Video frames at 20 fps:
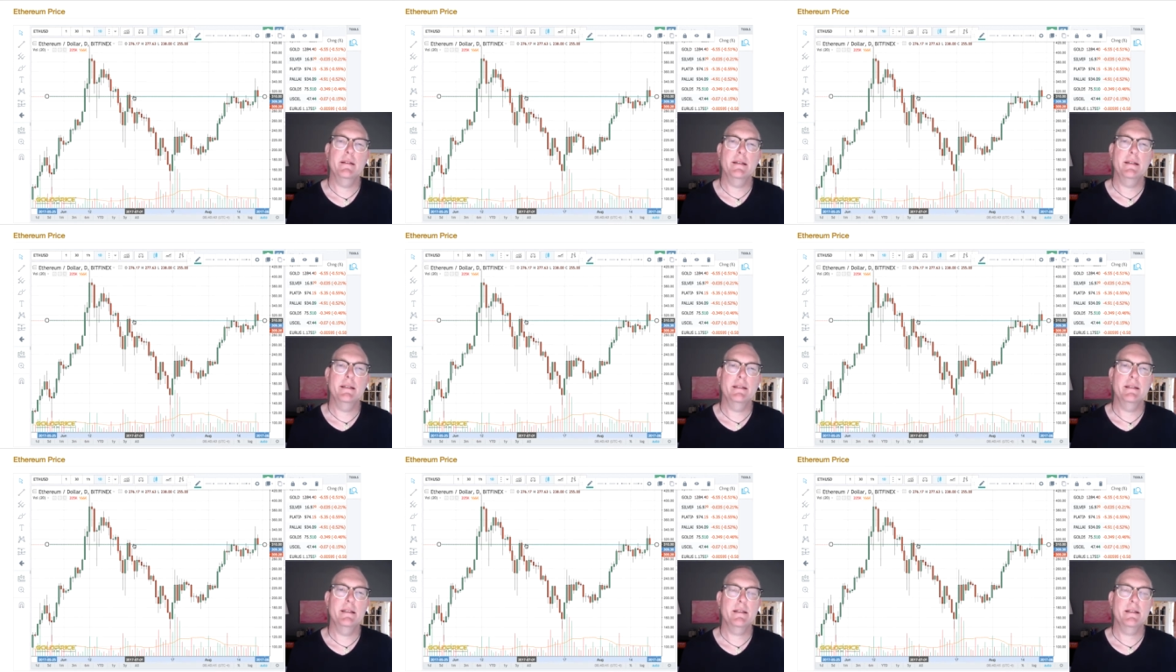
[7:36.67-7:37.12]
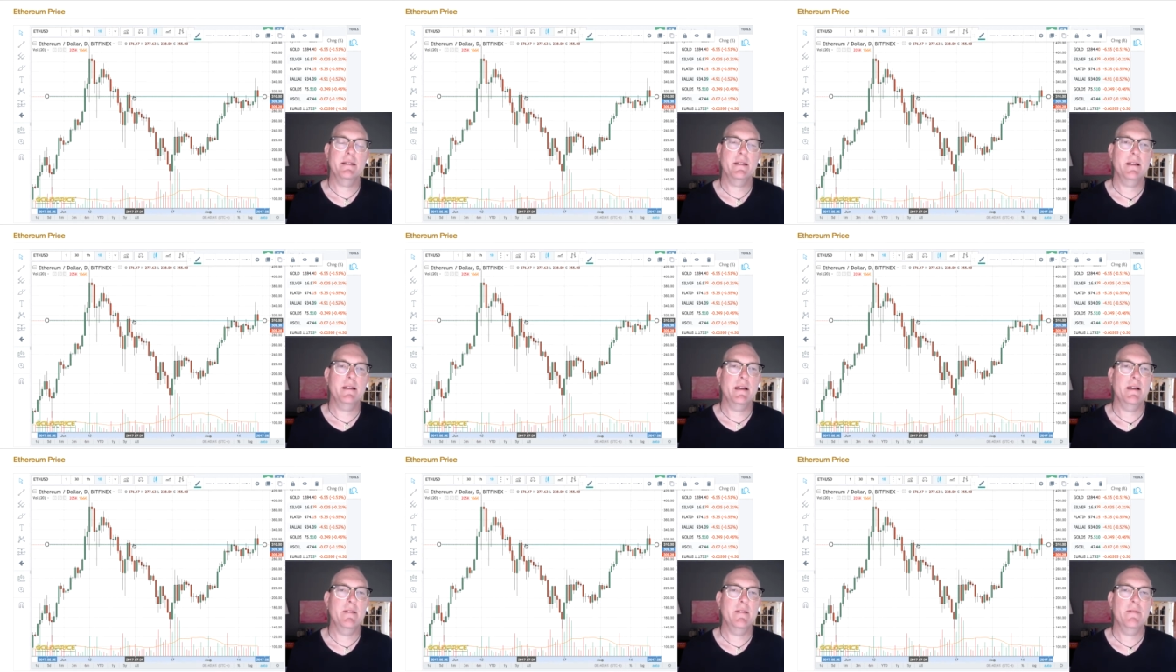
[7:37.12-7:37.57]
It just
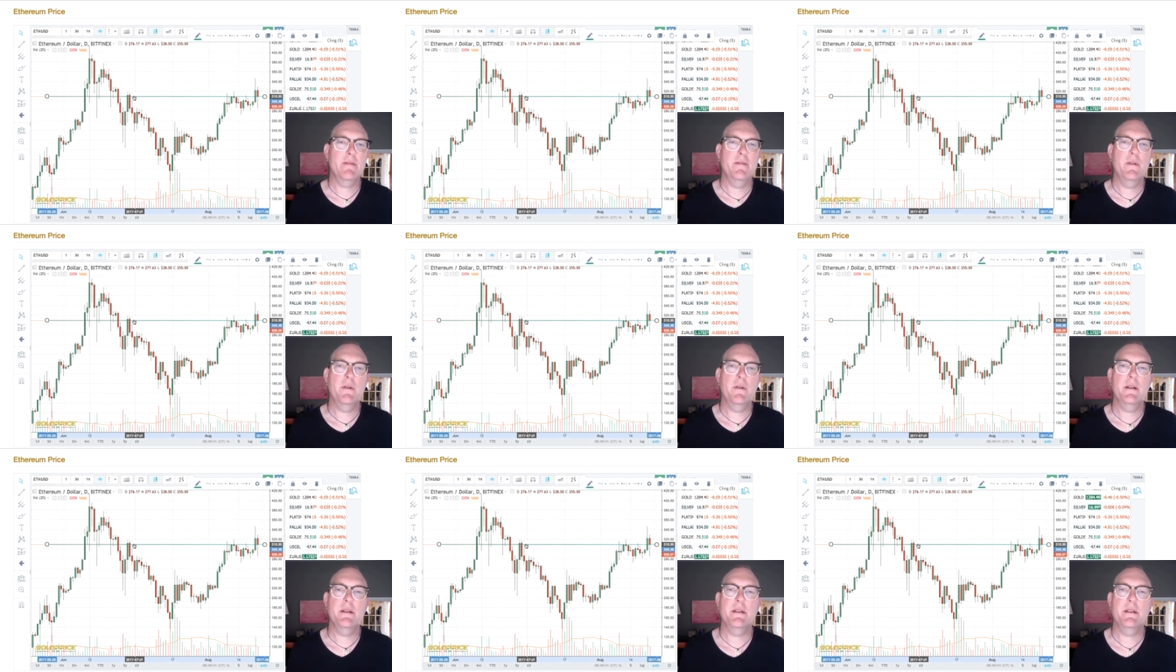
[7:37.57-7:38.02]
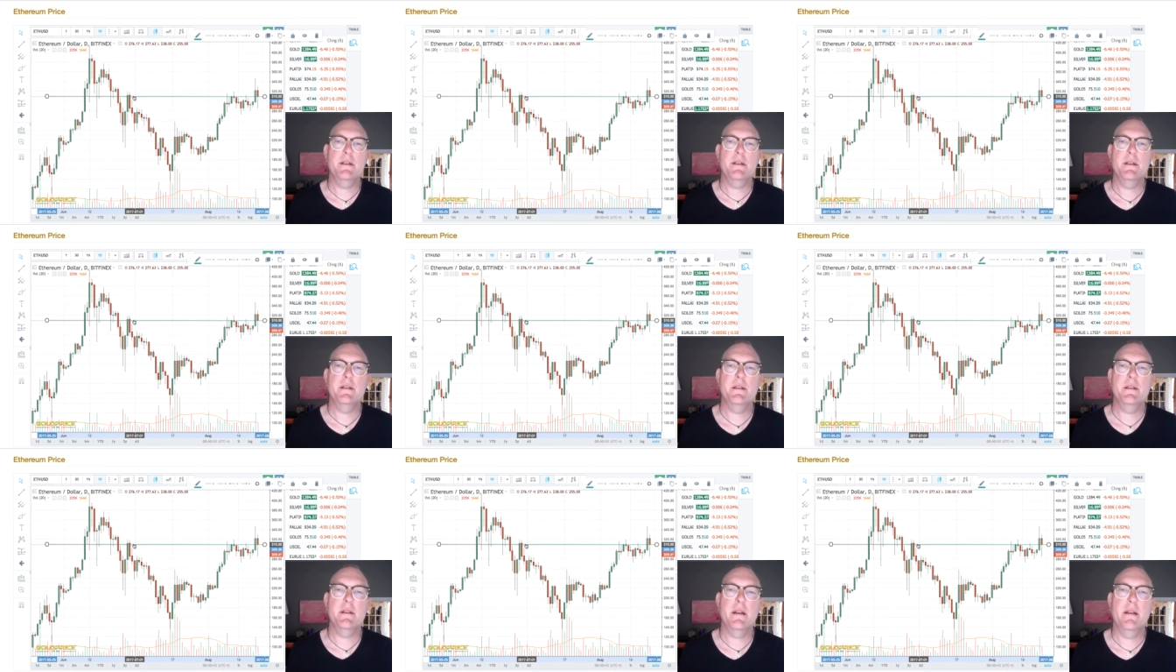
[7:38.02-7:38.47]
kind of focuses